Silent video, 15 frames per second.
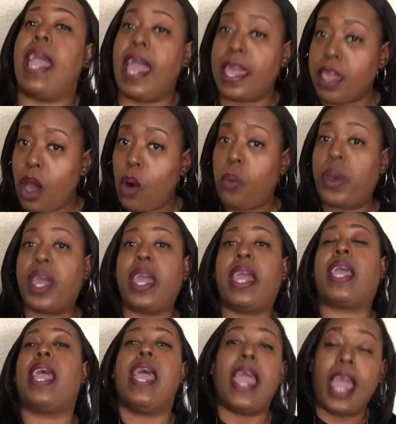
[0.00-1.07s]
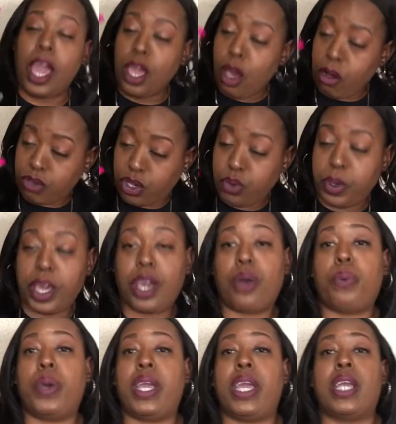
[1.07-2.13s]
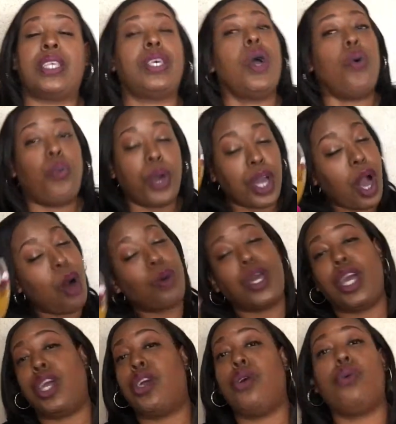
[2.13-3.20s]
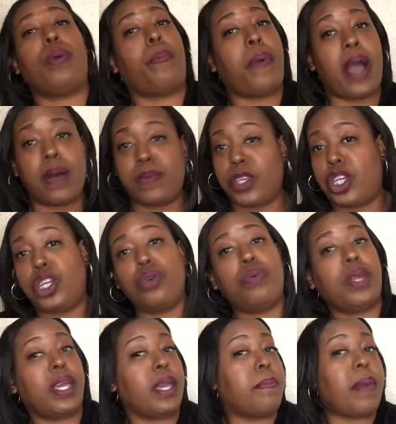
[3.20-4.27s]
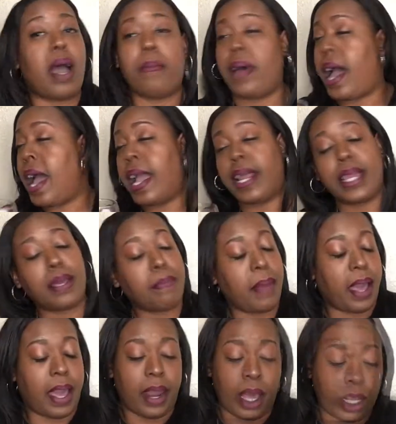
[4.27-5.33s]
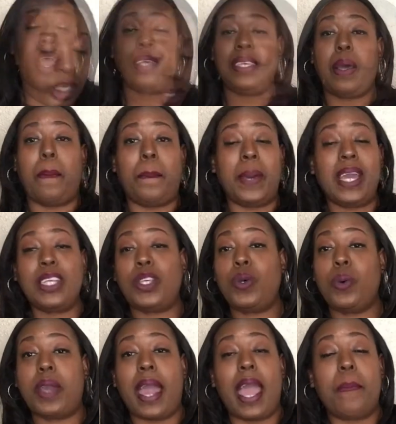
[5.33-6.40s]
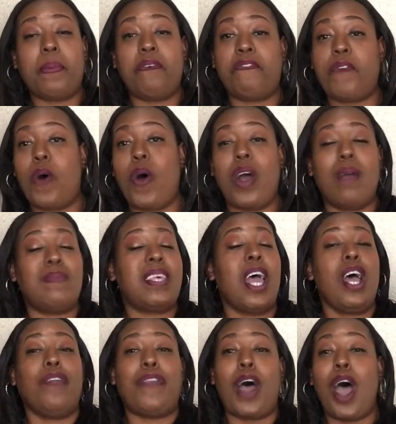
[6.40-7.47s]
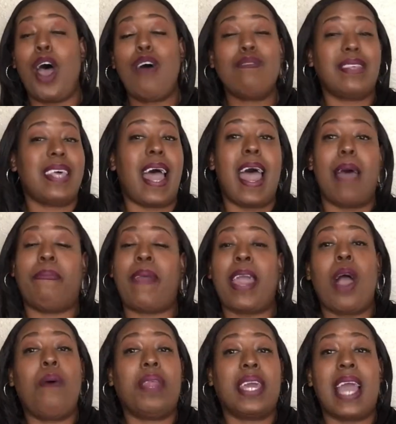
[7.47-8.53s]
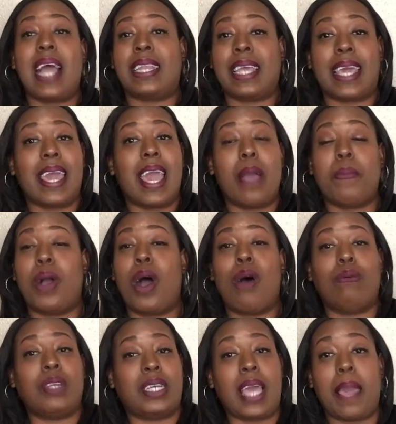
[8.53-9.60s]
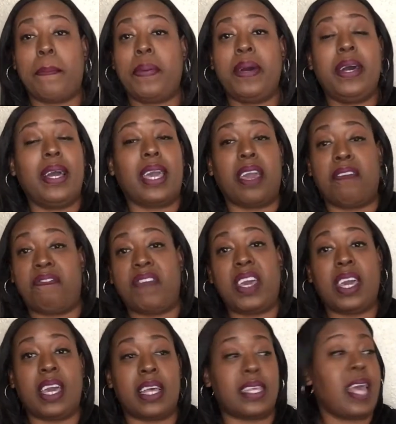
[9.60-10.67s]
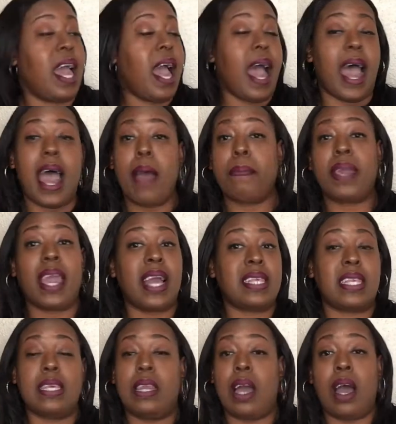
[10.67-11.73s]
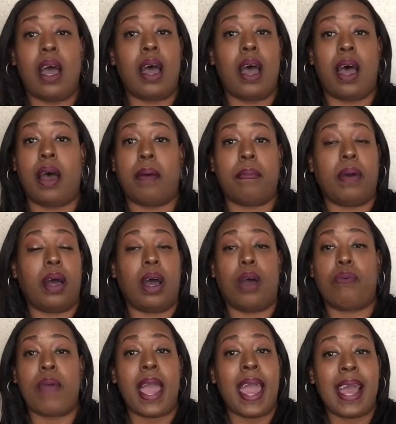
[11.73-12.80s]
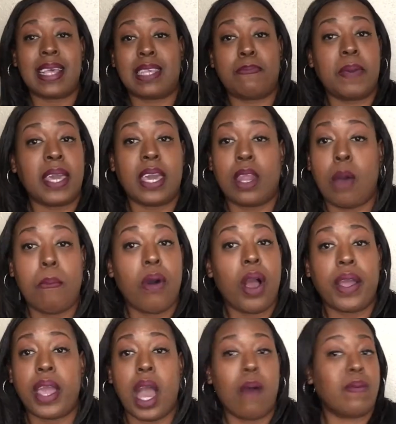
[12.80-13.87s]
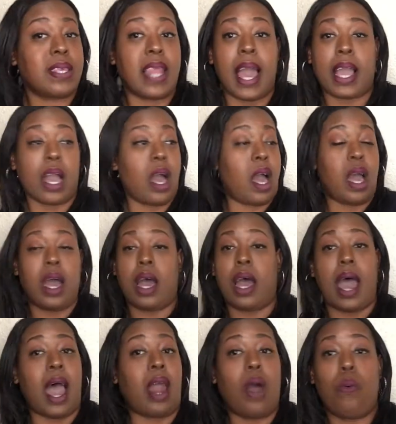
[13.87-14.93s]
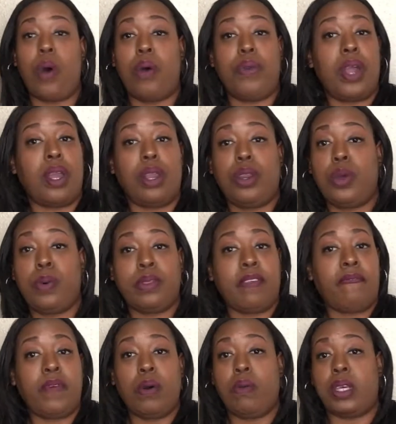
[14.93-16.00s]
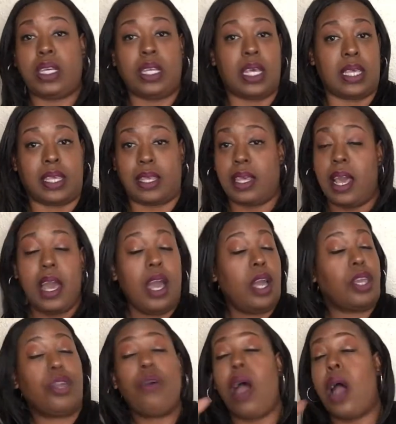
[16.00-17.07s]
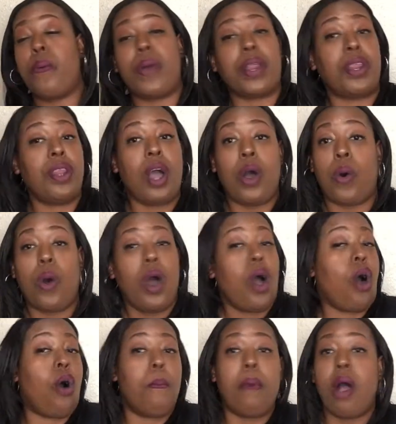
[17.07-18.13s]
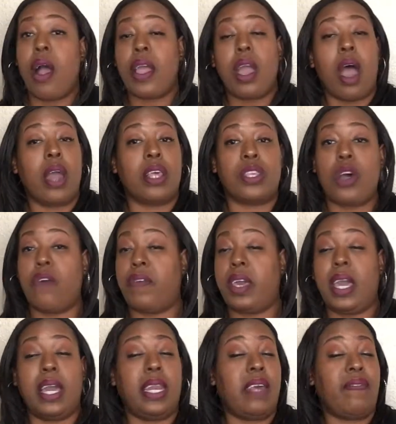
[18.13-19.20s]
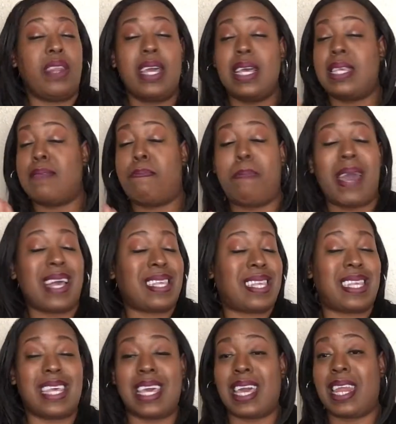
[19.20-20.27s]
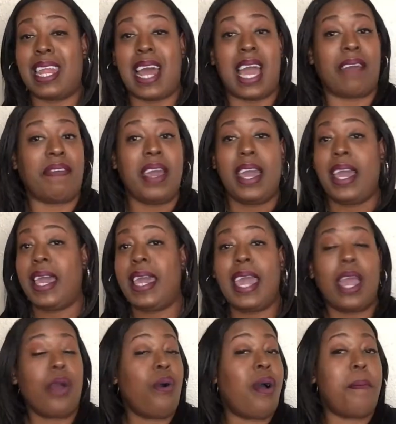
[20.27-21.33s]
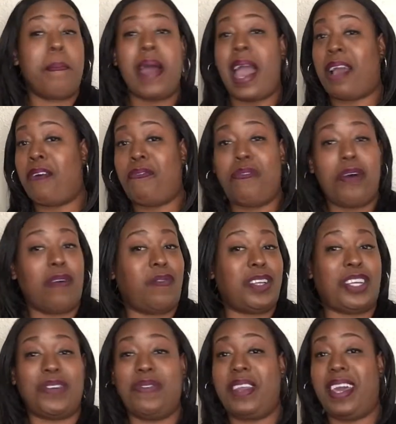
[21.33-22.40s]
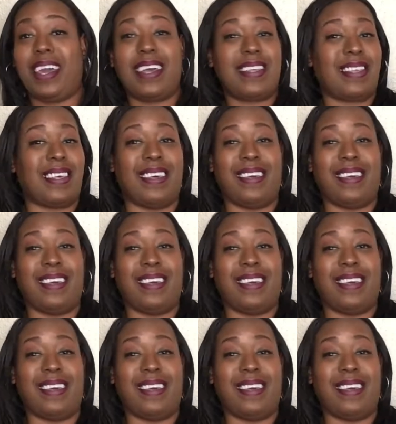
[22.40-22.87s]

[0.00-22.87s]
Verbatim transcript: and your wig and your two earrings. We gonna give you the props that you need, Mama. I ain't even mad at y'all. So B2K performs the whole time. They only got the camera on J-Boog and Fizz. I'm guessing um uh Raz B and Omarion was like, uh-uh, I don't want nothing to do with the foolishness. You already know Omarion is over here living his best Zen life. He ain't going back and forth with you niggas.